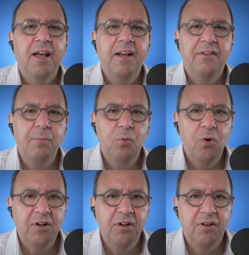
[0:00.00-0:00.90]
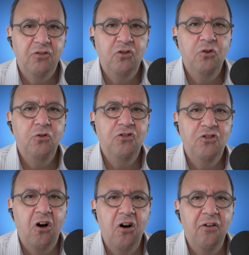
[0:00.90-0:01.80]
it's important to
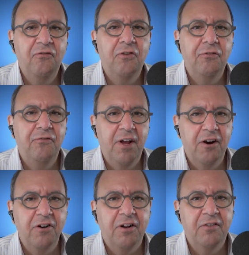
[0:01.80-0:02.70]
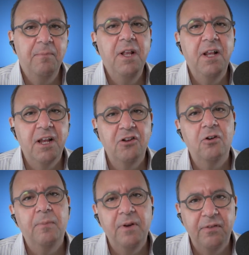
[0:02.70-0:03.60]
solve for fairness, meaning in
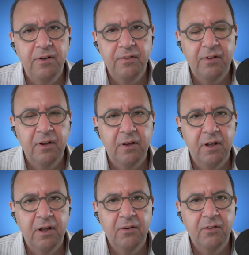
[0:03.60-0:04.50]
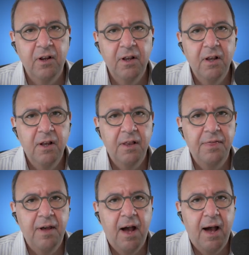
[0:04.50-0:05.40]
your business dealings
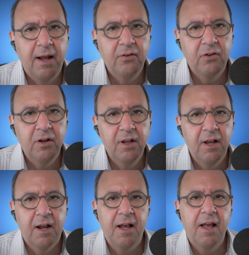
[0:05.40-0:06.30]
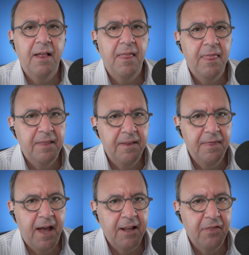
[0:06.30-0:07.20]
that
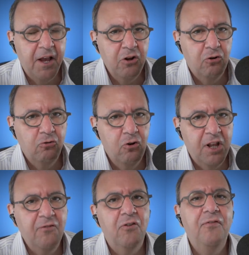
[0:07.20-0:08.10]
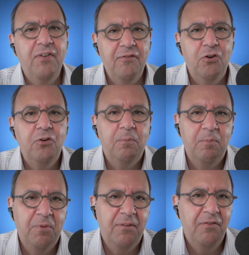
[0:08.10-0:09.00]
that that you're looking for fa- for
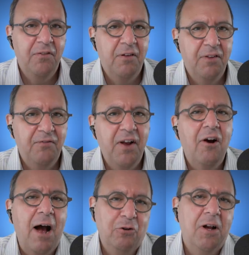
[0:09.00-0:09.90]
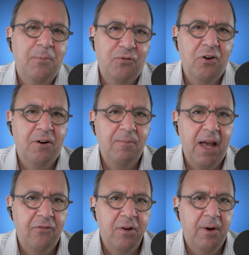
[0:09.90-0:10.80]
f- fair outcomes for
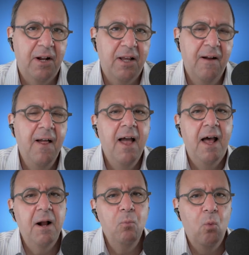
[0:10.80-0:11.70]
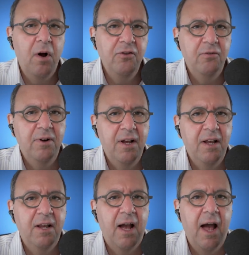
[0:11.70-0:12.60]
everybody. And I'm
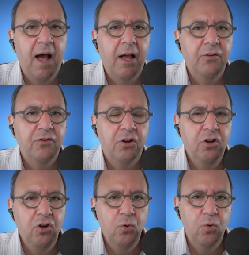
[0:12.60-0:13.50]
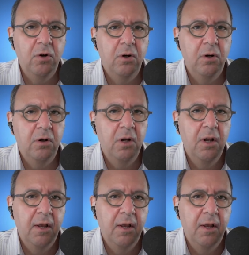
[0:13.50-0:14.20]
wondering as you were